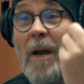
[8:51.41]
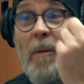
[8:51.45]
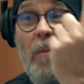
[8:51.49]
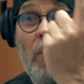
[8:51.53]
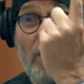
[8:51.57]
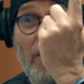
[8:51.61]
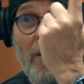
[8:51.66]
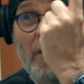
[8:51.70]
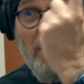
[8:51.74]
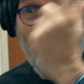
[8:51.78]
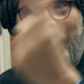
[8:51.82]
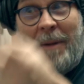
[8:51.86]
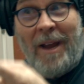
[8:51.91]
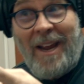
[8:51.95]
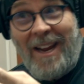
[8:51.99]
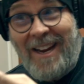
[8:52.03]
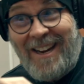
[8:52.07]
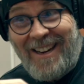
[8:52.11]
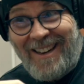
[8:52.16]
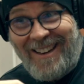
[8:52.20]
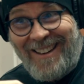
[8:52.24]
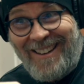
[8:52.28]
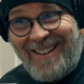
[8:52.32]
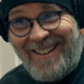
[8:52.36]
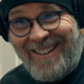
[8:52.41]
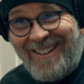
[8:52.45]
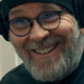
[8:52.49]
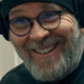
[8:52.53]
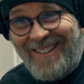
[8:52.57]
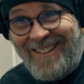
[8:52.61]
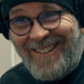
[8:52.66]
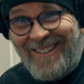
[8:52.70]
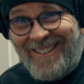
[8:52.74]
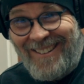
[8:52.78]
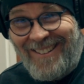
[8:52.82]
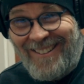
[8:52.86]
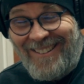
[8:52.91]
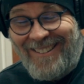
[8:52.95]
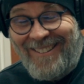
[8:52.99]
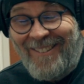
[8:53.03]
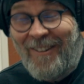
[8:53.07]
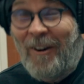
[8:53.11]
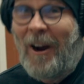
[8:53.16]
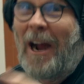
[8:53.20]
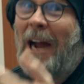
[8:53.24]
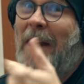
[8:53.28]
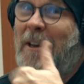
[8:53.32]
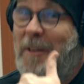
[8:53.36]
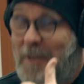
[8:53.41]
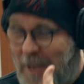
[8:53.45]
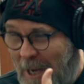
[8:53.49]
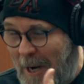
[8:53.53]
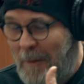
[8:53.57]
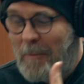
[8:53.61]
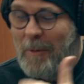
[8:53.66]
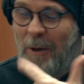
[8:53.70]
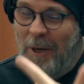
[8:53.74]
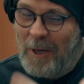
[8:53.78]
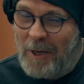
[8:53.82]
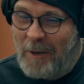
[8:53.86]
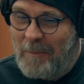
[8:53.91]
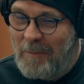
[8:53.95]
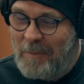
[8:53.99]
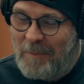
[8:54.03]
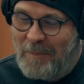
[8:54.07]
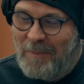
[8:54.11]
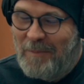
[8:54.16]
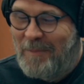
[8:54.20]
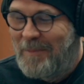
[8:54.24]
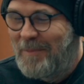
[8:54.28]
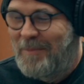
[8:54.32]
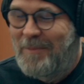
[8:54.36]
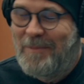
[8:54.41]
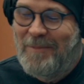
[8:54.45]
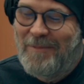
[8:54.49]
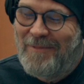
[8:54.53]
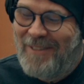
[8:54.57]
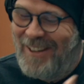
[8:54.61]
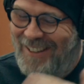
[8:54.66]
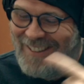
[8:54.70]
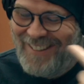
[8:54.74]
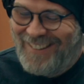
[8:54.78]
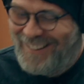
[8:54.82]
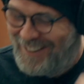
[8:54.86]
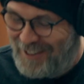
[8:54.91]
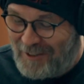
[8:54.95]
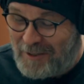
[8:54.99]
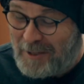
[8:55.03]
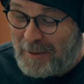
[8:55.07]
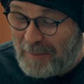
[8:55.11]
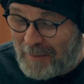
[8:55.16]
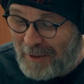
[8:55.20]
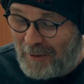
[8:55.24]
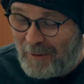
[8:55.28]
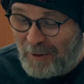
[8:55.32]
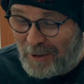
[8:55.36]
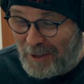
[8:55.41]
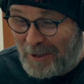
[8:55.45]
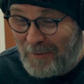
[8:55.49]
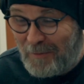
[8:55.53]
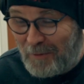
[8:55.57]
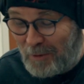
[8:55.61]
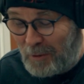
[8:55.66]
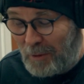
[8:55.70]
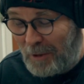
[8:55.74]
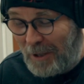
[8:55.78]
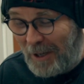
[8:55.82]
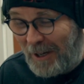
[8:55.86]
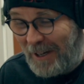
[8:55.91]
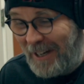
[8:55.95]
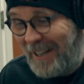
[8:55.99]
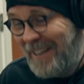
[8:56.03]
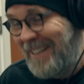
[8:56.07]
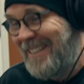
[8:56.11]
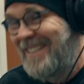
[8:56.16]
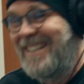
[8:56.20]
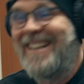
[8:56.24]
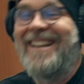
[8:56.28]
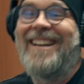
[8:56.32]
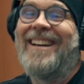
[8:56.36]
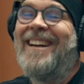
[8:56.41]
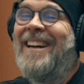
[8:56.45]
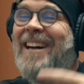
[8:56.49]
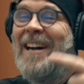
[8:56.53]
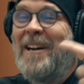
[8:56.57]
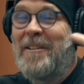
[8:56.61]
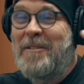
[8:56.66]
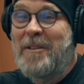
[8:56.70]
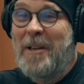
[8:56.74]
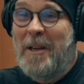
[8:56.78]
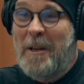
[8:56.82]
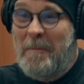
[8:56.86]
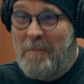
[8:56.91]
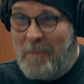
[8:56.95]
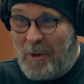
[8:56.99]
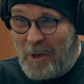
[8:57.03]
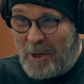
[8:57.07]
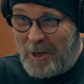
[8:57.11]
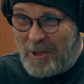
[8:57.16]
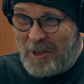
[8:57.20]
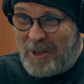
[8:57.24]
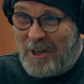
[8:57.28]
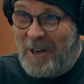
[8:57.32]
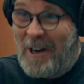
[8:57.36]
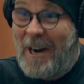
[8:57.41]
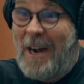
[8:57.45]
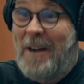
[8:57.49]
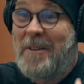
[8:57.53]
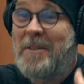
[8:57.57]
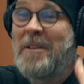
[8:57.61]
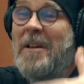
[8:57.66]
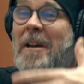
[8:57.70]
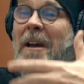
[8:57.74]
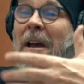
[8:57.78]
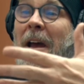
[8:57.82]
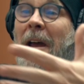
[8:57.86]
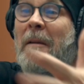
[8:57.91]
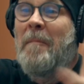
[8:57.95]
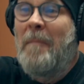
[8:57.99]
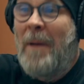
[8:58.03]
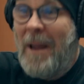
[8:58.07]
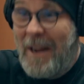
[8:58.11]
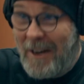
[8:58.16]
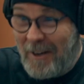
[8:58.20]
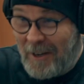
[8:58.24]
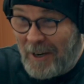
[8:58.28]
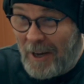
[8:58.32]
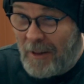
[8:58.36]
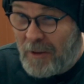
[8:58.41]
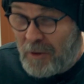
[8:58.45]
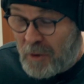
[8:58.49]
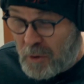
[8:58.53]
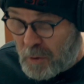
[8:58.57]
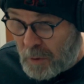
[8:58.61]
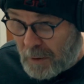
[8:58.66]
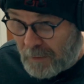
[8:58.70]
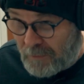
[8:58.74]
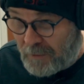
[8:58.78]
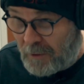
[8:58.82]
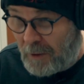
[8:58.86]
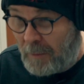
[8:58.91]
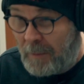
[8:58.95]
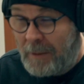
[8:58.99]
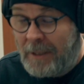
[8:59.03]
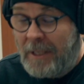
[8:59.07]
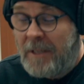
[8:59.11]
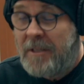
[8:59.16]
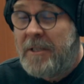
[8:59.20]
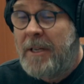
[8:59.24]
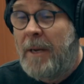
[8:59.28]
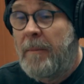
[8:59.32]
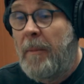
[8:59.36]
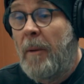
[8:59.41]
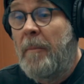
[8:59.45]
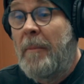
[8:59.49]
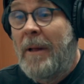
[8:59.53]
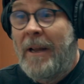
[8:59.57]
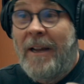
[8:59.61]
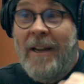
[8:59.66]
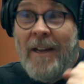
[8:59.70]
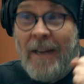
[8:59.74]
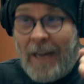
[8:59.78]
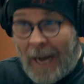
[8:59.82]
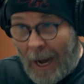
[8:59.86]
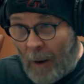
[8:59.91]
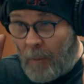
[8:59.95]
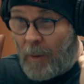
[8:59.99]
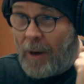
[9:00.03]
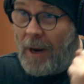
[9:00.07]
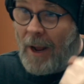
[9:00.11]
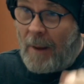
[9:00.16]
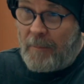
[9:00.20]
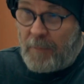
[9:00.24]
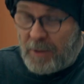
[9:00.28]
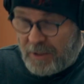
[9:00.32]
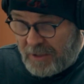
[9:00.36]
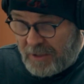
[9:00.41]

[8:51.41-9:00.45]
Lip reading: we're going to I decided we're going to do something really foolhardy and take a second mortgage on our house and make another short film. But this time I'm like, I want to put